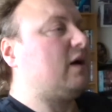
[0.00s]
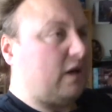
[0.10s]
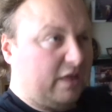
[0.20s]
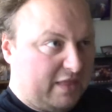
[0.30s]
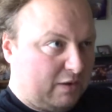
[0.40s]

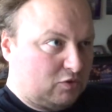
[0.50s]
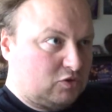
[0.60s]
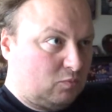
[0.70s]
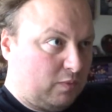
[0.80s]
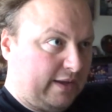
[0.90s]
And that was
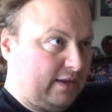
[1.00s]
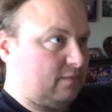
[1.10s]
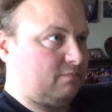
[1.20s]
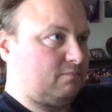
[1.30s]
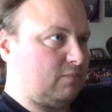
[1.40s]
somewhere
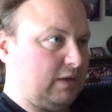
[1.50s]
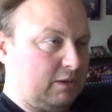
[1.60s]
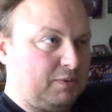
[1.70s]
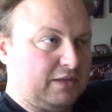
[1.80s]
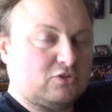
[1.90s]
in a
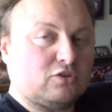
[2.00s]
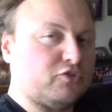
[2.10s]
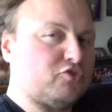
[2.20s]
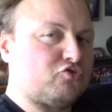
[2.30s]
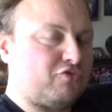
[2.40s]
place called The
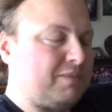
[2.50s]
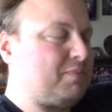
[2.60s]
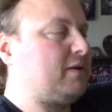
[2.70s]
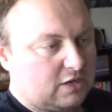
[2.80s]
Strip.